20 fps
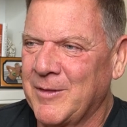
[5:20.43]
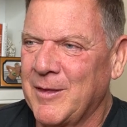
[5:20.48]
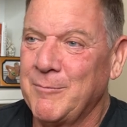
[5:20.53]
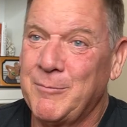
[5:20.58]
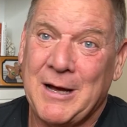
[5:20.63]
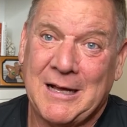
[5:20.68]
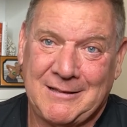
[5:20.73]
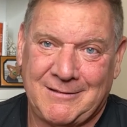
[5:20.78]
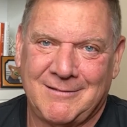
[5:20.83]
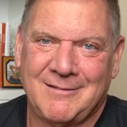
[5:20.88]

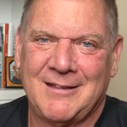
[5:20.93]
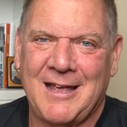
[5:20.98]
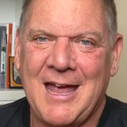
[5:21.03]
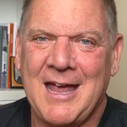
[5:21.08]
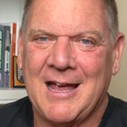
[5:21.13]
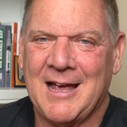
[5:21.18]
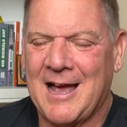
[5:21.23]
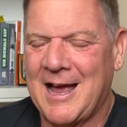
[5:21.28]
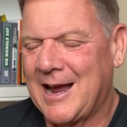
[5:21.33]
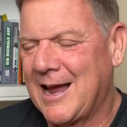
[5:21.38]
But
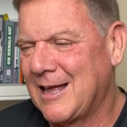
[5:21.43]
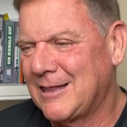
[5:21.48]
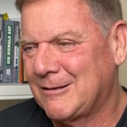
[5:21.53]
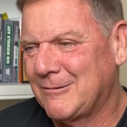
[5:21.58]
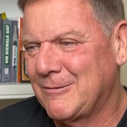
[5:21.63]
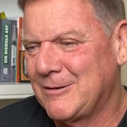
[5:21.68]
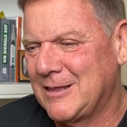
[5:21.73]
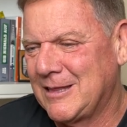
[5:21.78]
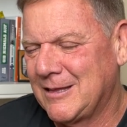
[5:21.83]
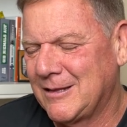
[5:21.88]
hey, I got
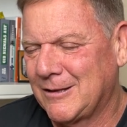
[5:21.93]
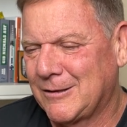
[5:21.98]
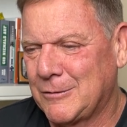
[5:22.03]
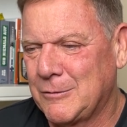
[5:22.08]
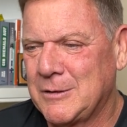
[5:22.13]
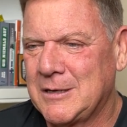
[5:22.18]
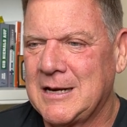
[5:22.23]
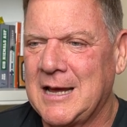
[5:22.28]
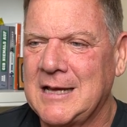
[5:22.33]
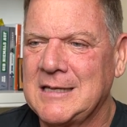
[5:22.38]
through
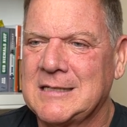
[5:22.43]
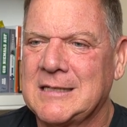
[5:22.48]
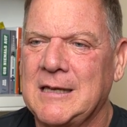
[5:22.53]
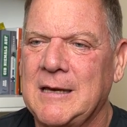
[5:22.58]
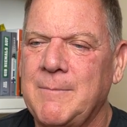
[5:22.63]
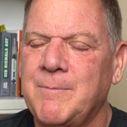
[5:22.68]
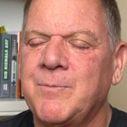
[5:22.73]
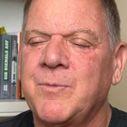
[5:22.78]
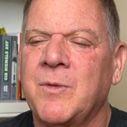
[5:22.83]
through the night's sleep.